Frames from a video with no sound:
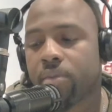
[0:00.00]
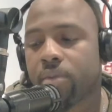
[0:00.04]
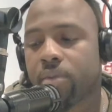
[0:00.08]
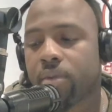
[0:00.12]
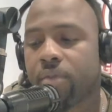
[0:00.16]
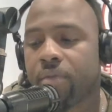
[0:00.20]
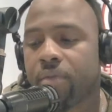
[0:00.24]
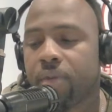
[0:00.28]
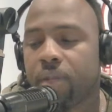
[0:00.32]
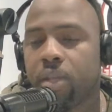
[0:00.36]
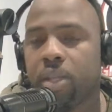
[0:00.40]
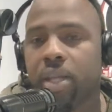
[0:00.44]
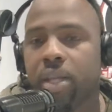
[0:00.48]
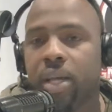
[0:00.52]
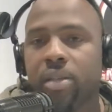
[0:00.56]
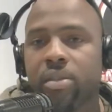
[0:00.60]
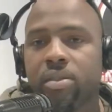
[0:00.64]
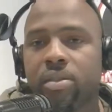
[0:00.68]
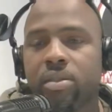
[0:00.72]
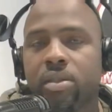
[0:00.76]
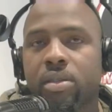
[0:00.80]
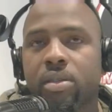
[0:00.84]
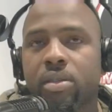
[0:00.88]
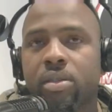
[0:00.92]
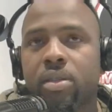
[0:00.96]
the video
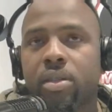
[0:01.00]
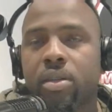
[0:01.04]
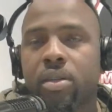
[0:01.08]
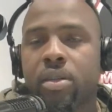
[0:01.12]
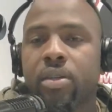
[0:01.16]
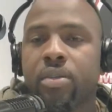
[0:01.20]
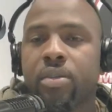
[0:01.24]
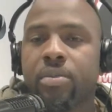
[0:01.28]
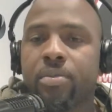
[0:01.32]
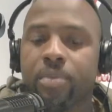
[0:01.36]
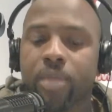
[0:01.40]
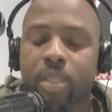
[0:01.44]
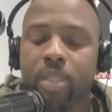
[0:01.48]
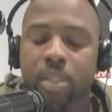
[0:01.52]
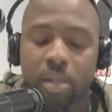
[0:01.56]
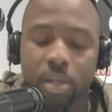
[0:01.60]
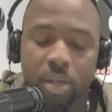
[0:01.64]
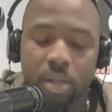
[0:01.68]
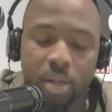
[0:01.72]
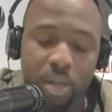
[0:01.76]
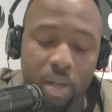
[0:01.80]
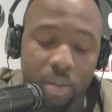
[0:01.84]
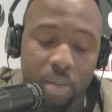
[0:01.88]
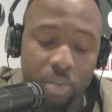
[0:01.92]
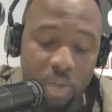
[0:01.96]
that the
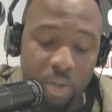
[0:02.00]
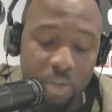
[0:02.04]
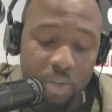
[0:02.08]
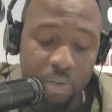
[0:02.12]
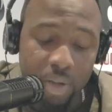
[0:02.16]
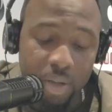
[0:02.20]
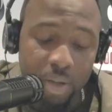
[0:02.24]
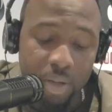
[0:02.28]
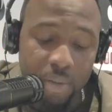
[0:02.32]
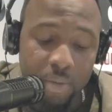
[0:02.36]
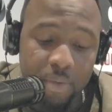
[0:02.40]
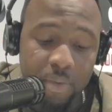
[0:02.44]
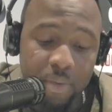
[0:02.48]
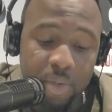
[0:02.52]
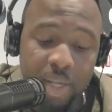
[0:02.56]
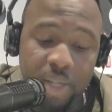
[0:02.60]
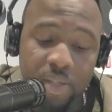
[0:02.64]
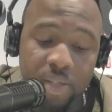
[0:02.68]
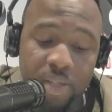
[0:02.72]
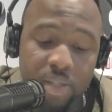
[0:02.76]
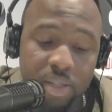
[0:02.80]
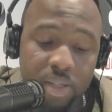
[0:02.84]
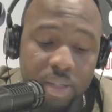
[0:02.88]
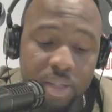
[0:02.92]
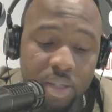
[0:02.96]
I'm trying to find out the video.
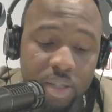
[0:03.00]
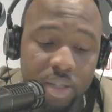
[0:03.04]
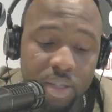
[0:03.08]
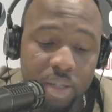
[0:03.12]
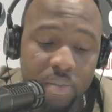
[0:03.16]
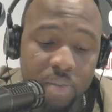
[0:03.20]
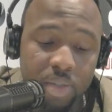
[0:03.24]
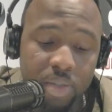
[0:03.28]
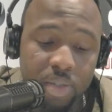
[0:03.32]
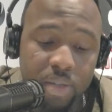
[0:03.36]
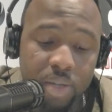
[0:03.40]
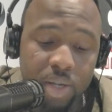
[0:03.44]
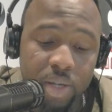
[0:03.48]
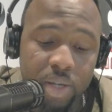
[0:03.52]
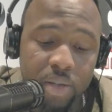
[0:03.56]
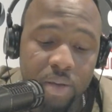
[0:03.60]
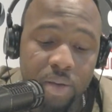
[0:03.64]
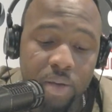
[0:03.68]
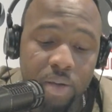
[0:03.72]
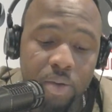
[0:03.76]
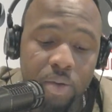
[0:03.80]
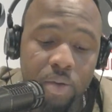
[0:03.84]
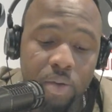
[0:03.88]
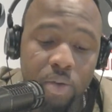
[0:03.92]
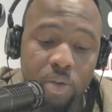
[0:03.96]
I just said the name just right
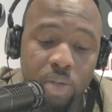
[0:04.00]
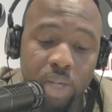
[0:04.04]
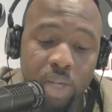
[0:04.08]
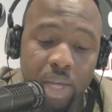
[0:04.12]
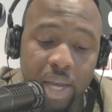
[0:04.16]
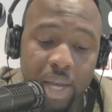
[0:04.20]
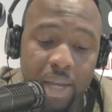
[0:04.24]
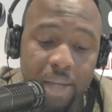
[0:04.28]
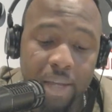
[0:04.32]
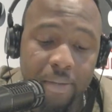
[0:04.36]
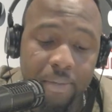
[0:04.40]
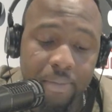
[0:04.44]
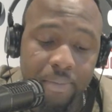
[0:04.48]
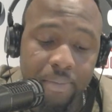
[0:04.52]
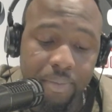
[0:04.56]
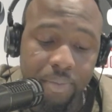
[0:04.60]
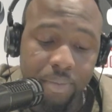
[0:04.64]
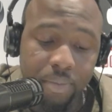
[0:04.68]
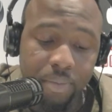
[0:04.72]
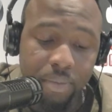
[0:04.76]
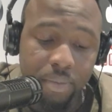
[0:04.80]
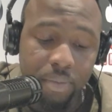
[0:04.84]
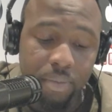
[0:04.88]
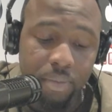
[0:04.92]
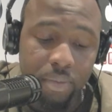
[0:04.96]
now. Good guy.
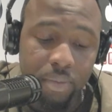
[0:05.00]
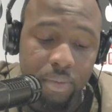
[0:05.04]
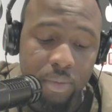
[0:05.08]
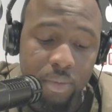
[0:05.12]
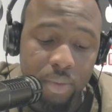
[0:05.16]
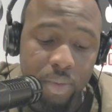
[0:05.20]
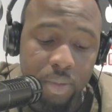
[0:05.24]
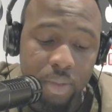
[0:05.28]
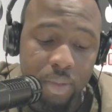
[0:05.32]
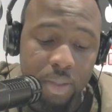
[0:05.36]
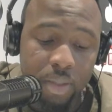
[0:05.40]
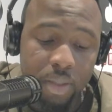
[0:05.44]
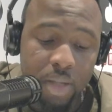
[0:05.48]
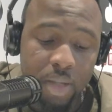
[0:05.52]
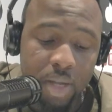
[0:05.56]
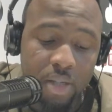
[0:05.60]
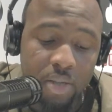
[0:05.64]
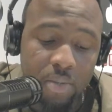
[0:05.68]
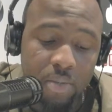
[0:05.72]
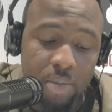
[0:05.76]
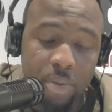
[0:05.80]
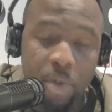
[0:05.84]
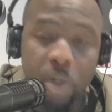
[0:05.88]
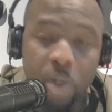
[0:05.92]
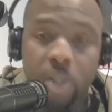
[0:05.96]
Good guy, yeah. Start
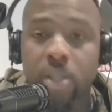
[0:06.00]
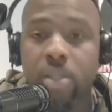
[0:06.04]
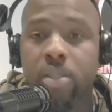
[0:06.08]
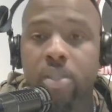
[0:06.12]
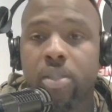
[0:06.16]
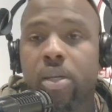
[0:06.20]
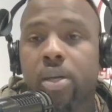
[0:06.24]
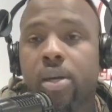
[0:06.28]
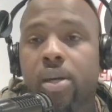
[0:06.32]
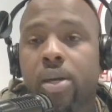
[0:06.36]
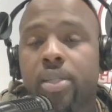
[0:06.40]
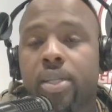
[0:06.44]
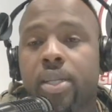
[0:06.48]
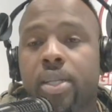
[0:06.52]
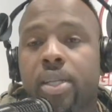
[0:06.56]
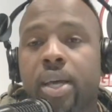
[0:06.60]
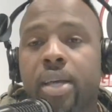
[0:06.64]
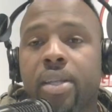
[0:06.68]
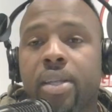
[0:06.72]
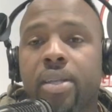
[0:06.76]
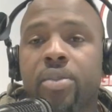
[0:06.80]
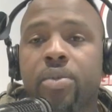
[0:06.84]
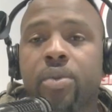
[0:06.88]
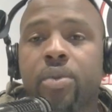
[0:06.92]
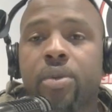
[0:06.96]
to me about this song because I
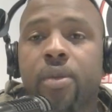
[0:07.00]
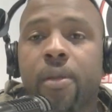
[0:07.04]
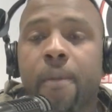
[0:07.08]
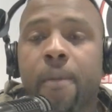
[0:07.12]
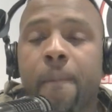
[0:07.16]
like this one.